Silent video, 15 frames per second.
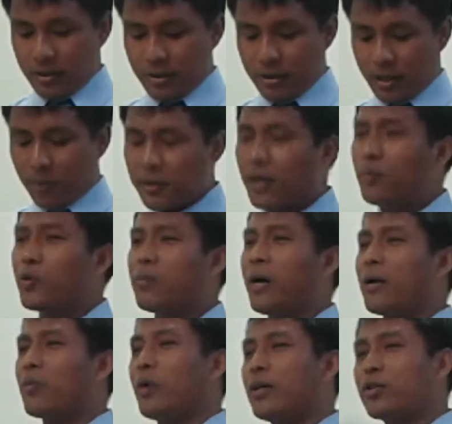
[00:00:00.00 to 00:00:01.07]
Sometimes we
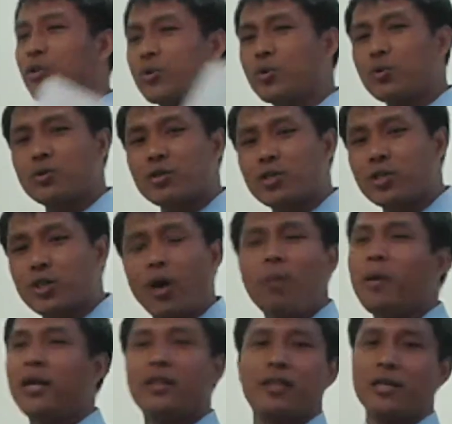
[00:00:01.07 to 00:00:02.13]
might want to do so
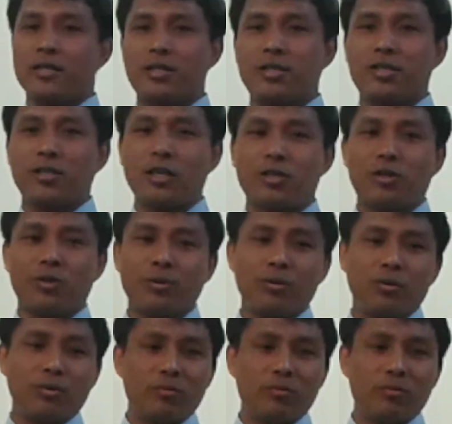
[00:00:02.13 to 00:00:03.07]
many things just to